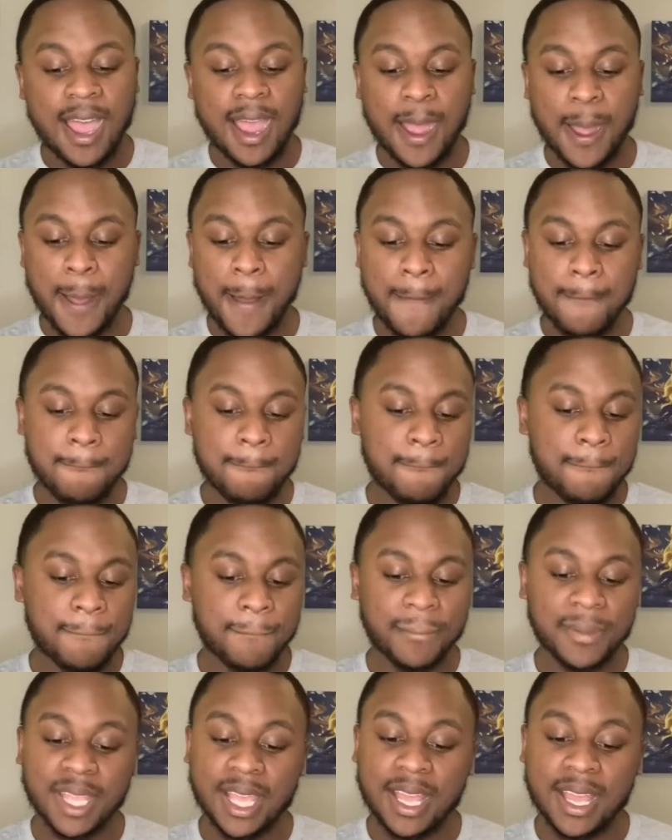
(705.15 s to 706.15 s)
I'm
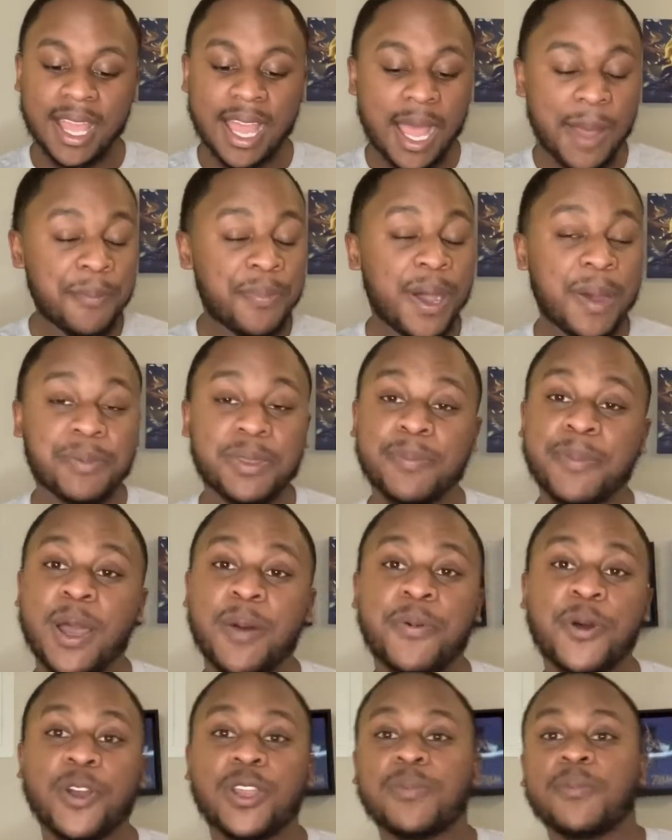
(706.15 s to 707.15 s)
pumped
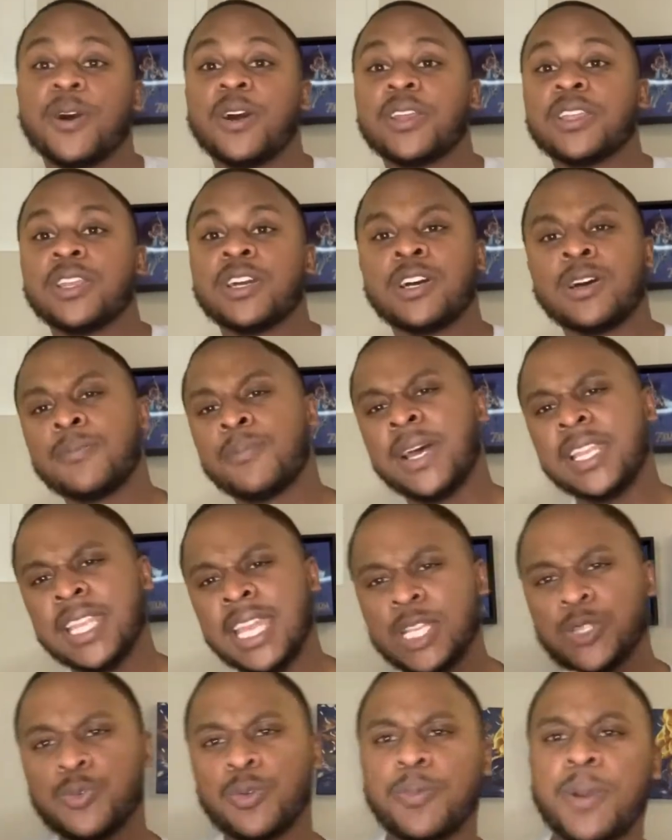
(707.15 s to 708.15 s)
about Pokemon, y'all. My
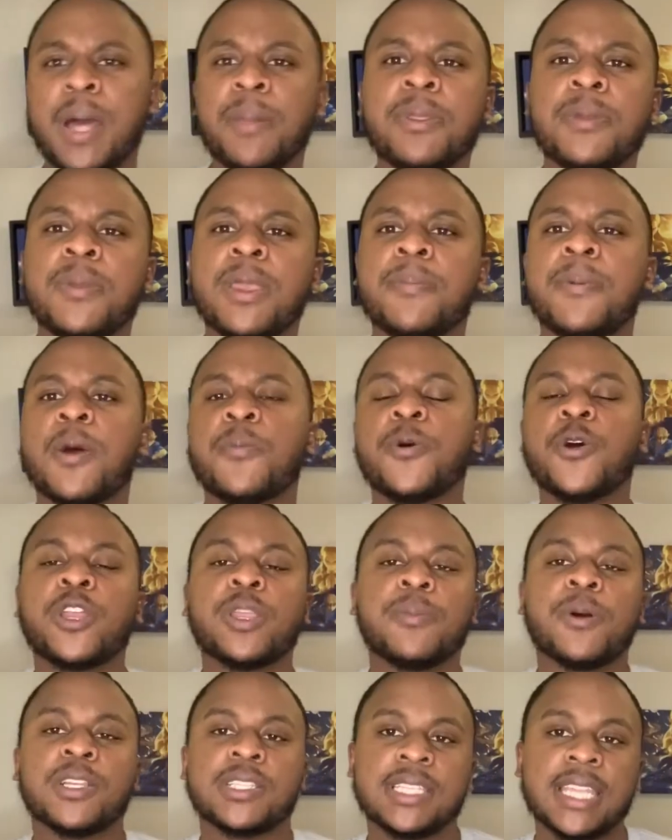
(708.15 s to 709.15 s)
next one will probably be about
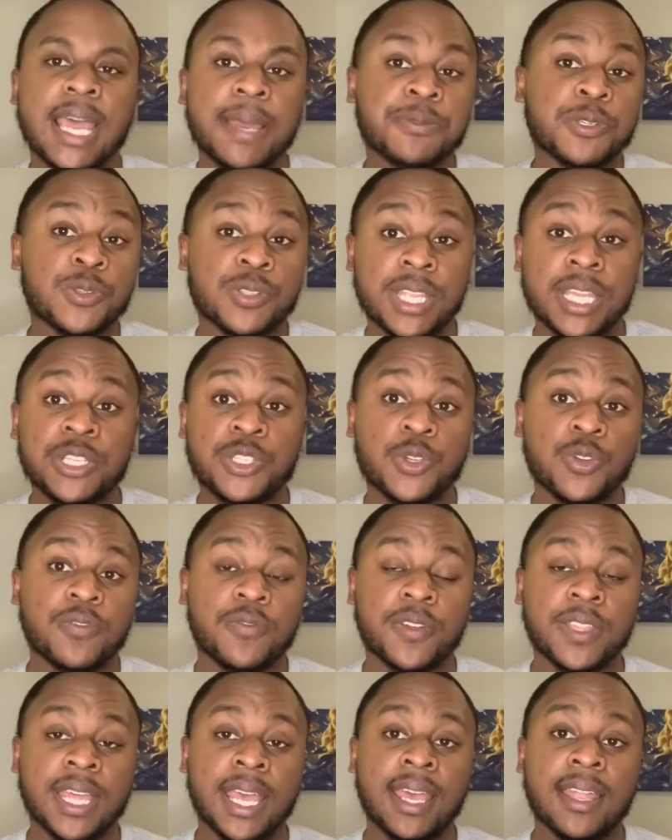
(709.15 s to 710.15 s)
Pokemon Snap, so stay tuned
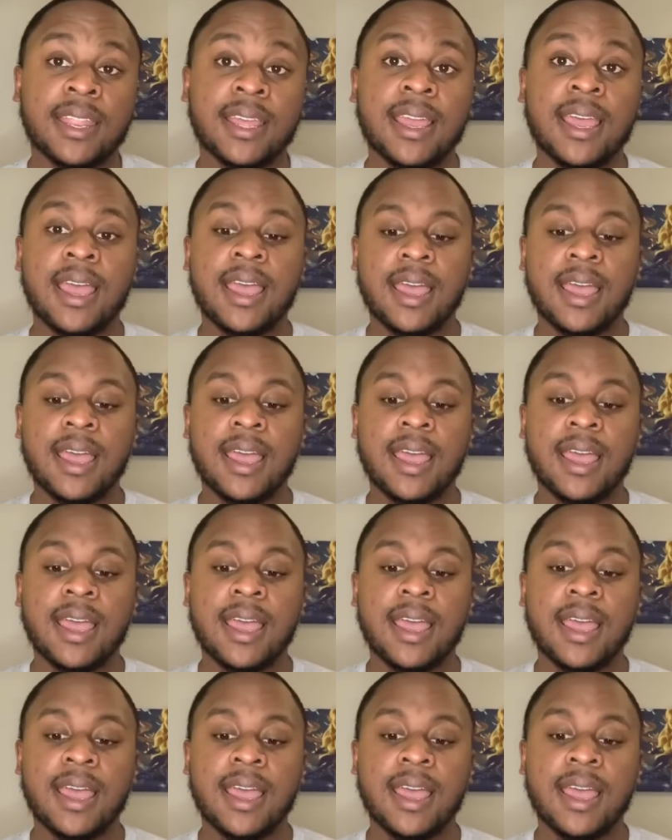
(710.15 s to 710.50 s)
for that.